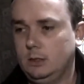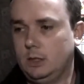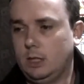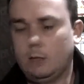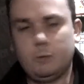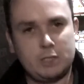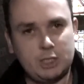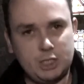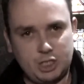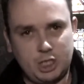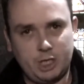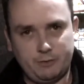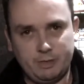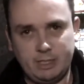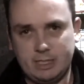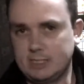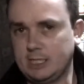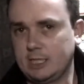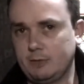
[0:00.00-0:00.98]
I wasn't
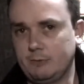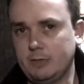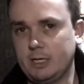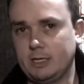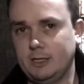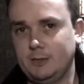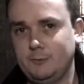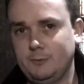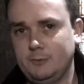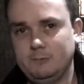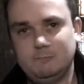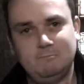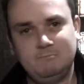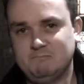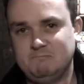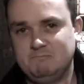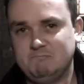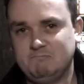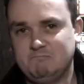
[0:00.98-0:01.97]
shuddering at Daniel Radcliffe.
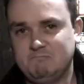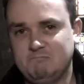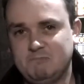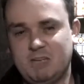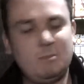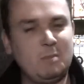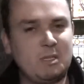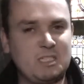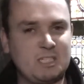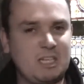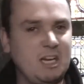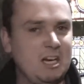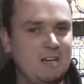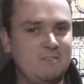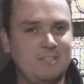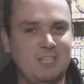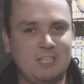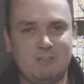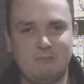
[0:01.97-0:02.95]
I'm not scared
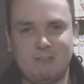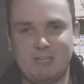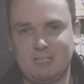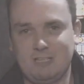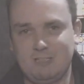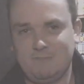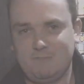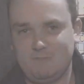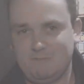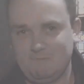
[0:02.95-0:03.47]
of Daniel Radcliffe.